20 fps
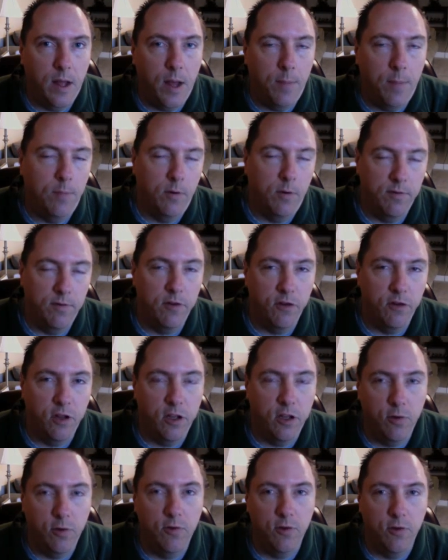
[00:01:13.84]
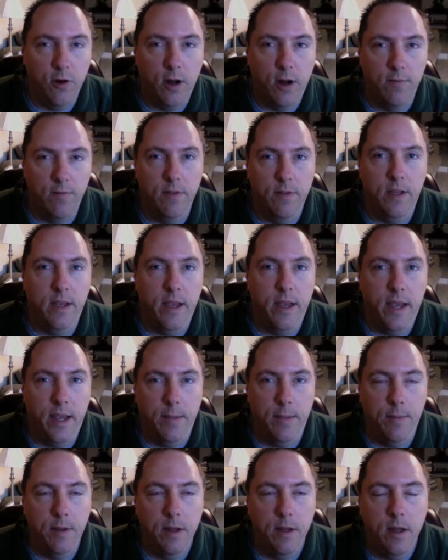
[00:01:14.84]
proficient user of the
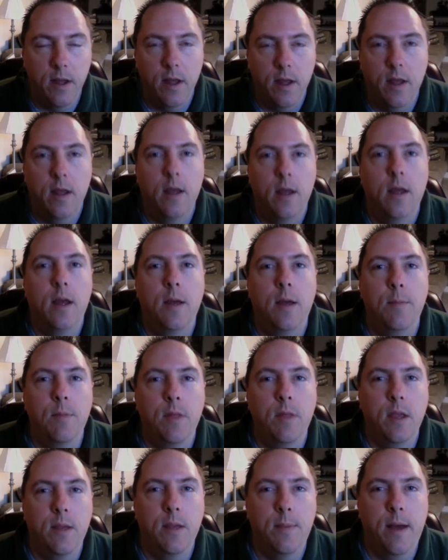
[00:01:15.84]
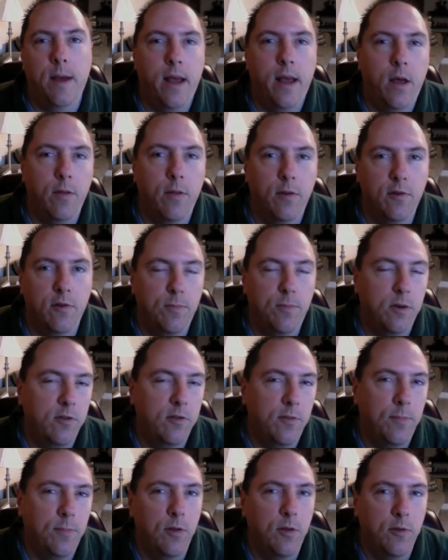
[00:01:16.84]
game, think about how those
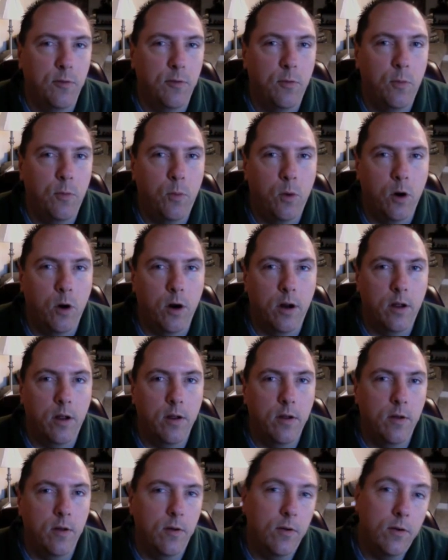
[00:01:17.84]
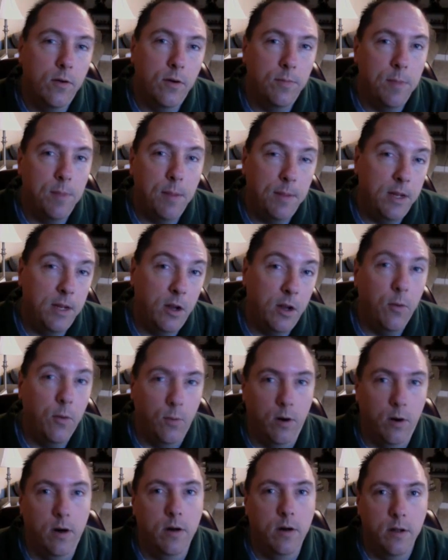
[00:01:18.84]
principles work or maybe don't
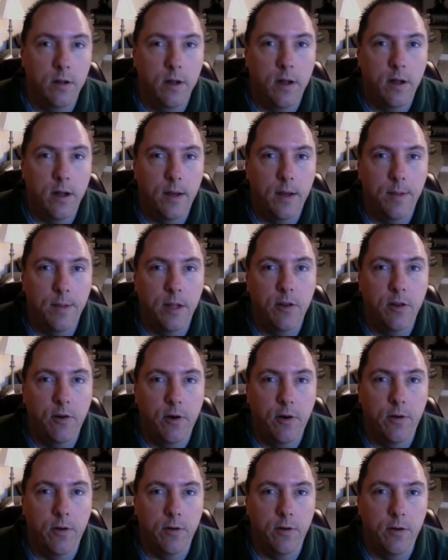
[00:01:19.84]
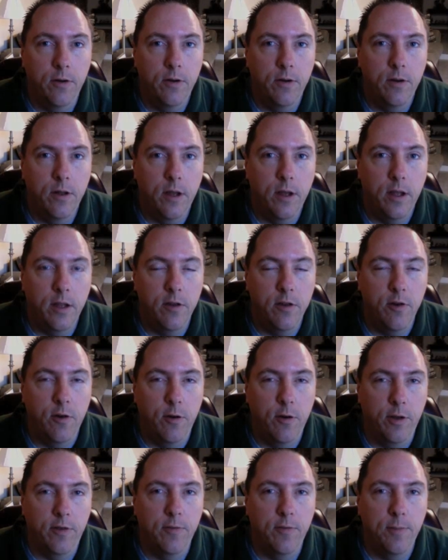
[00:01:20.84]
work in your
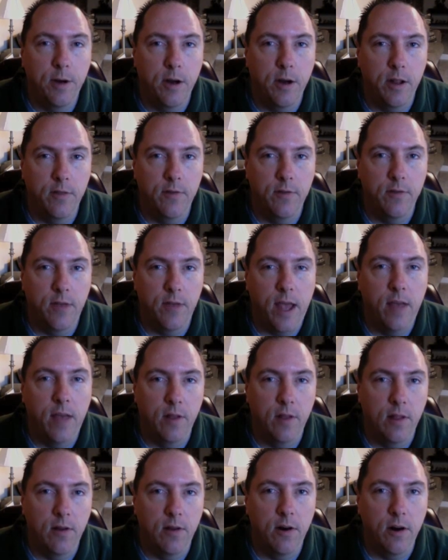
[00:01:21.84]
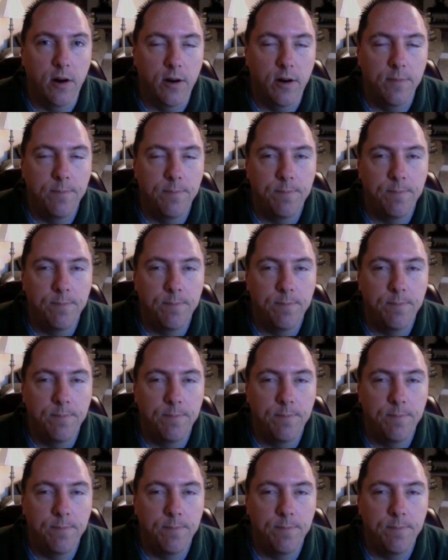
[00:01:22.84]
own experiences as a learner.